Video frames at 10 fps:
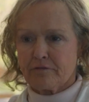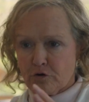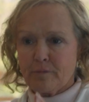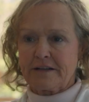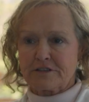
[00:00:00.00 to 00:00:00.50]

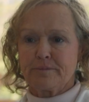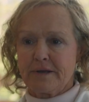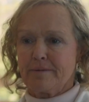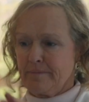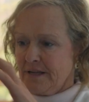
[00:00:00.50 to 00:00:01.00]
Format to
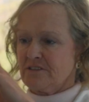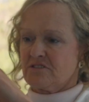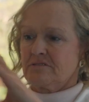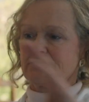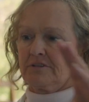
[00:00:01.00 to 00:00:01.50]
me
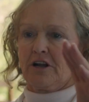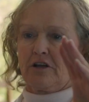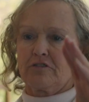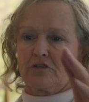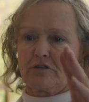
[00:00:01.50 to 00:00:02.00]
means, you know,
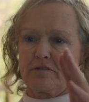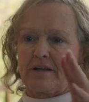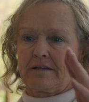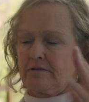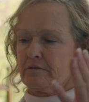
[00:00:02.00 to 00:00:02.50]
you've got
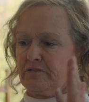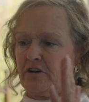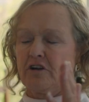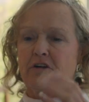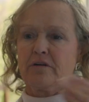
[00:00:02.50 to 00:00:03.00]
your
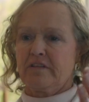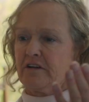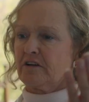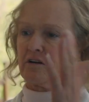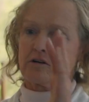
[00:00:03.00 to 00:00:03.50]
photo and
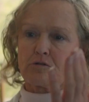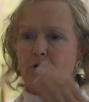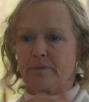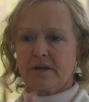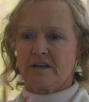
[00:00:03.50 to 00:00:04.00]
then you're going to
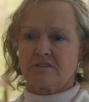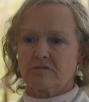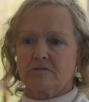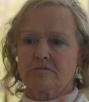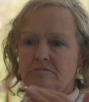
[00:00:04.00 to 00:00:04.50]
crop it
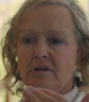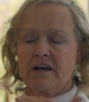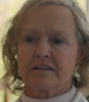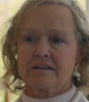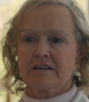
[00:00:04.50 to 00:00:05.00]
or
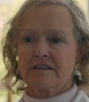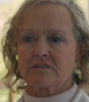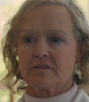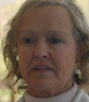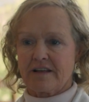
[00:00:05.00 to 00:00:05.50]
lighten
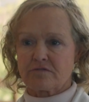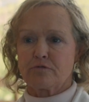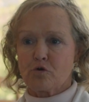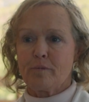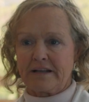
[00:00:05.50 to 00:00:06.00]
it, and that's
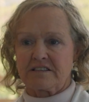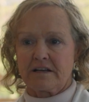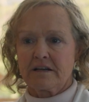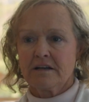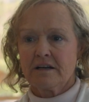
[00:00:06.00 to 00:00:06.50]

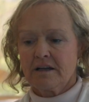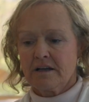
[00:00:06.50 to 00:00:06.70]
formatting.